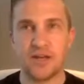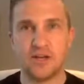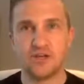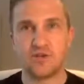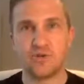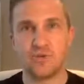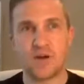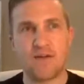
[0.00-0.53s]

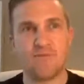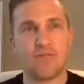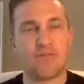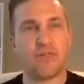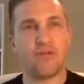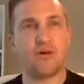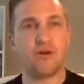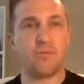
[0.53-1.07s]
So having
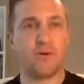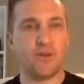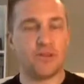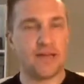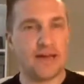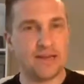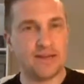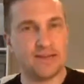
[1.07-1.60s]
thought about
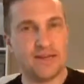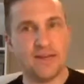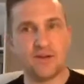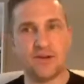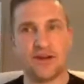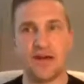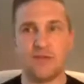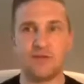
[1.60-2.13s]
that,
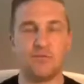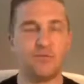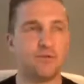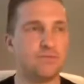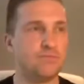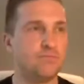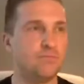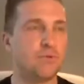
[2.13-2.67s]
Leon and I thought,
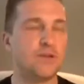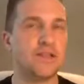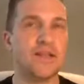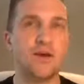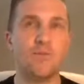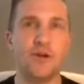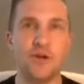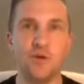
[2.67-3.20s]
well, what
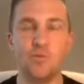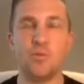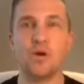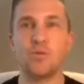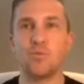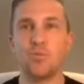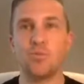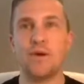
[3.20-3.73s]
can we do?
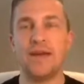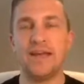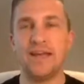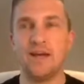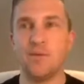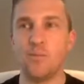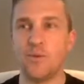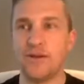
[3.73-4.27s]
What way
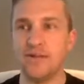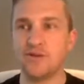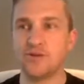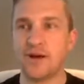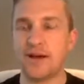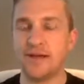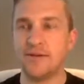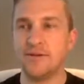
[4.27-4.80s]
can we
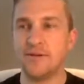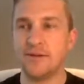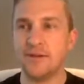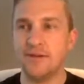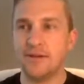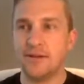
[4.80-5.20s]
try and